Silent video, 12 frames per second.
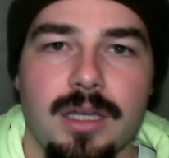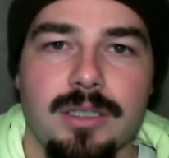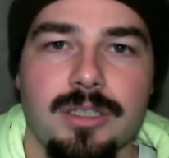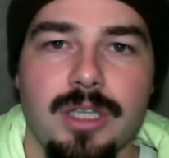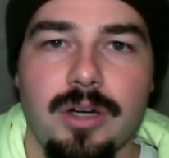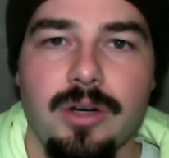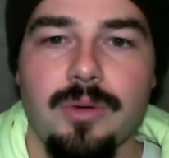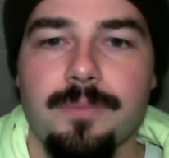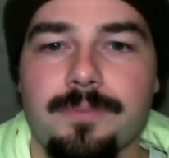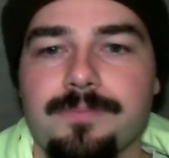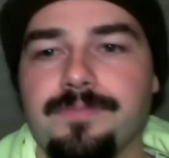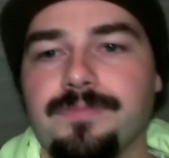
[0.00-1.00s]
So,
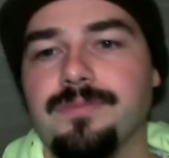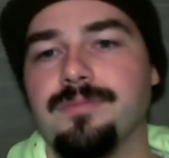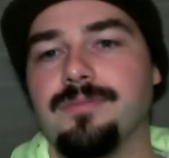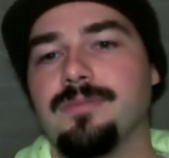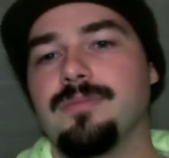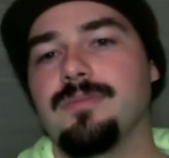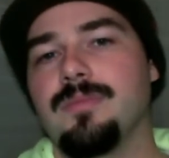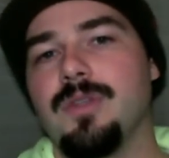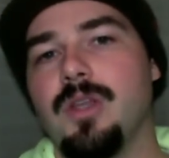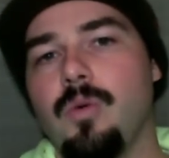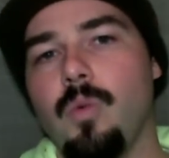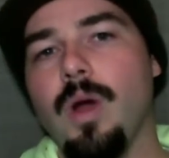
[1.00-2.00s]

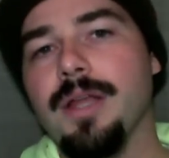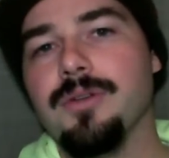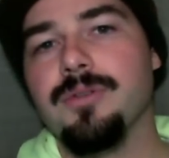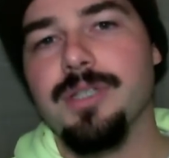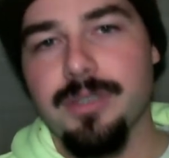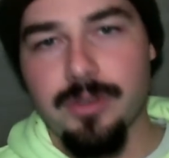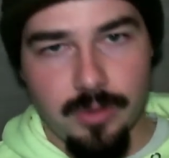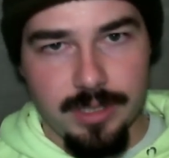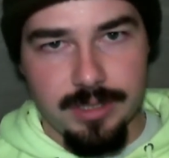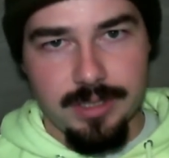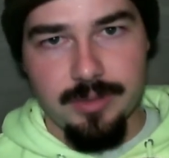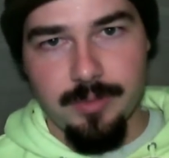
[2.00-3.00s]
why do diesel
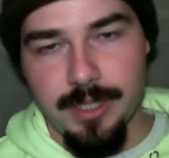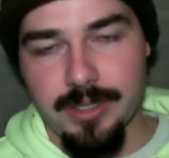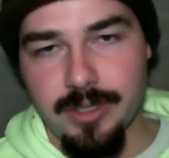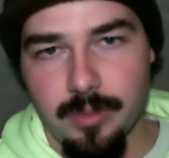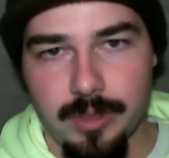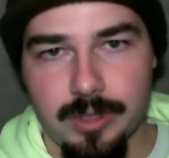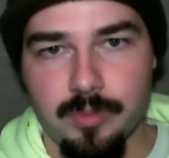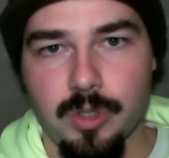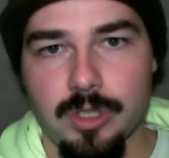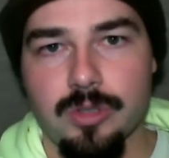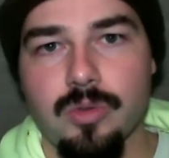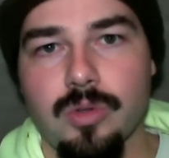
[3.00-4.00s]
engines make so much
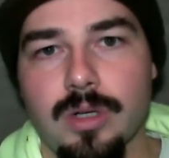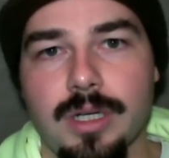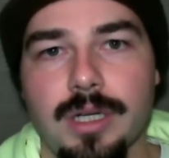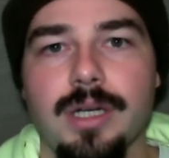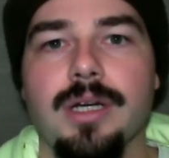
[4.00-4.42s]
more torque?